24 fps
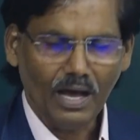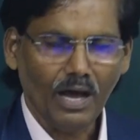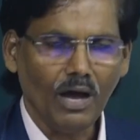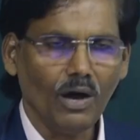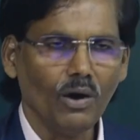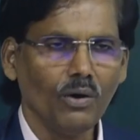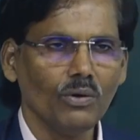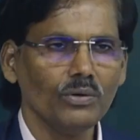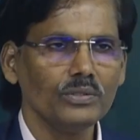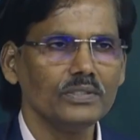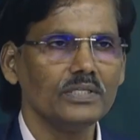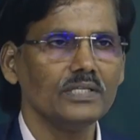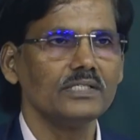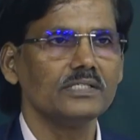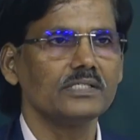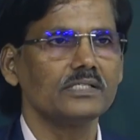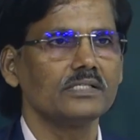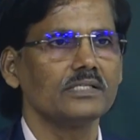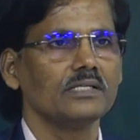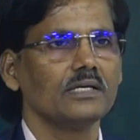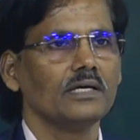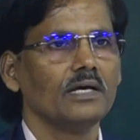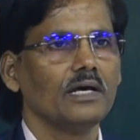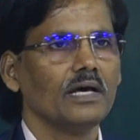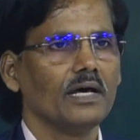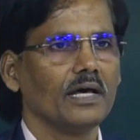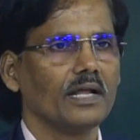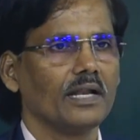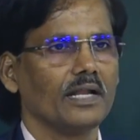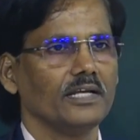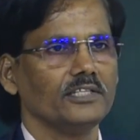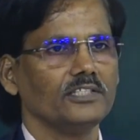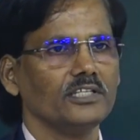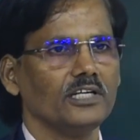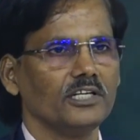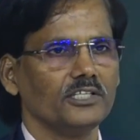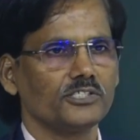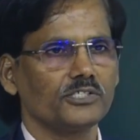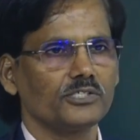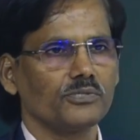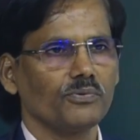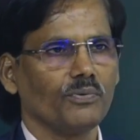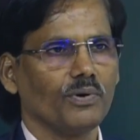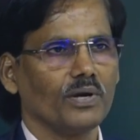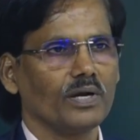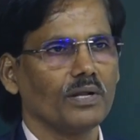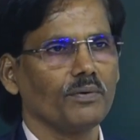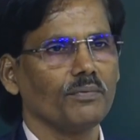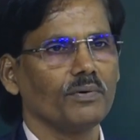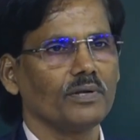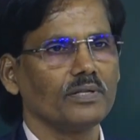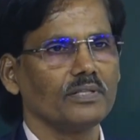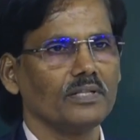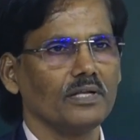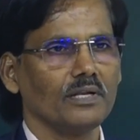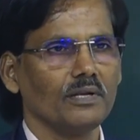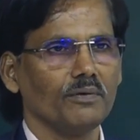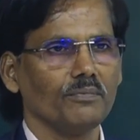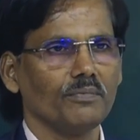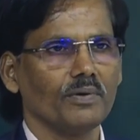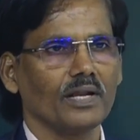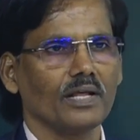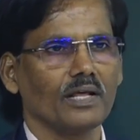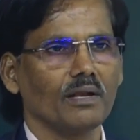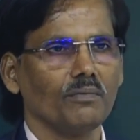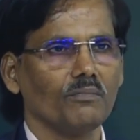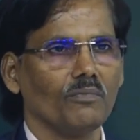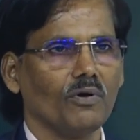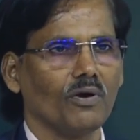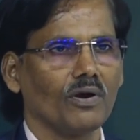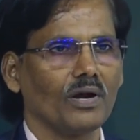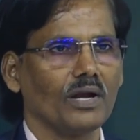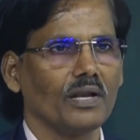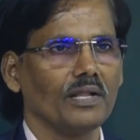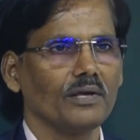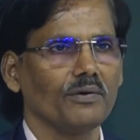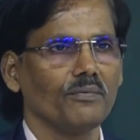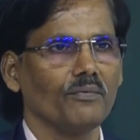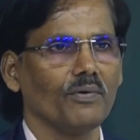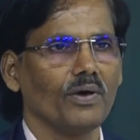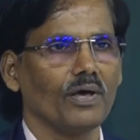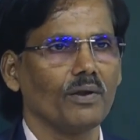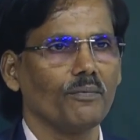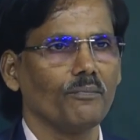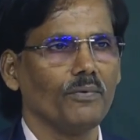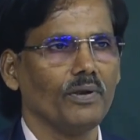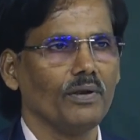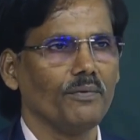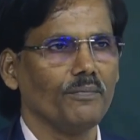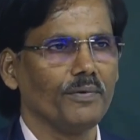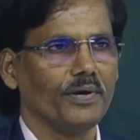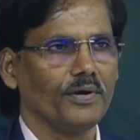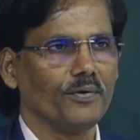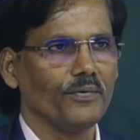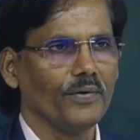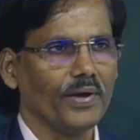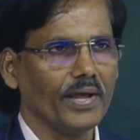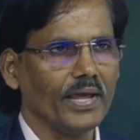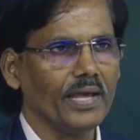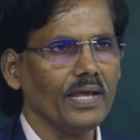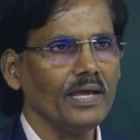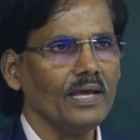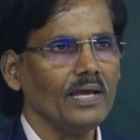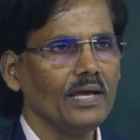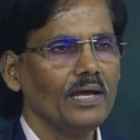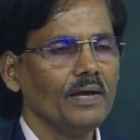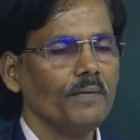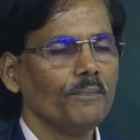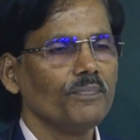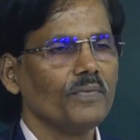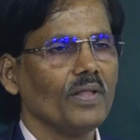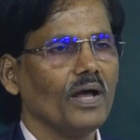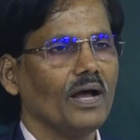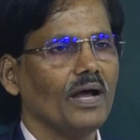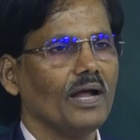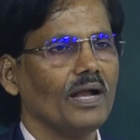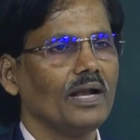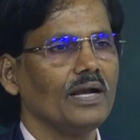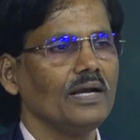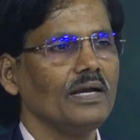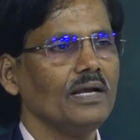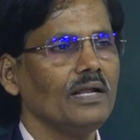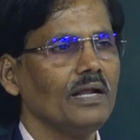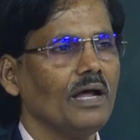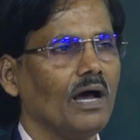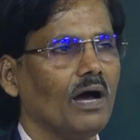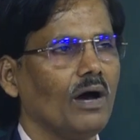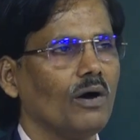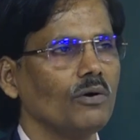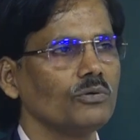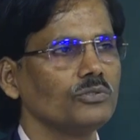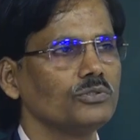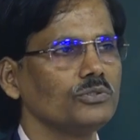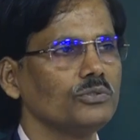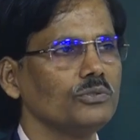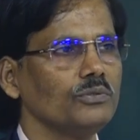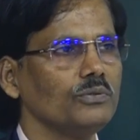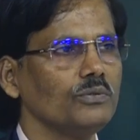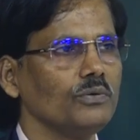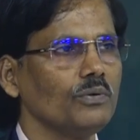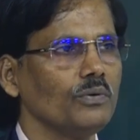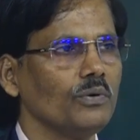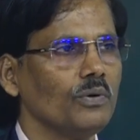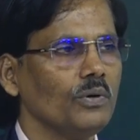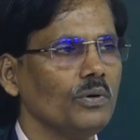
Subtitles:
how these results, whatever the numerical modeling we will be doing, and how to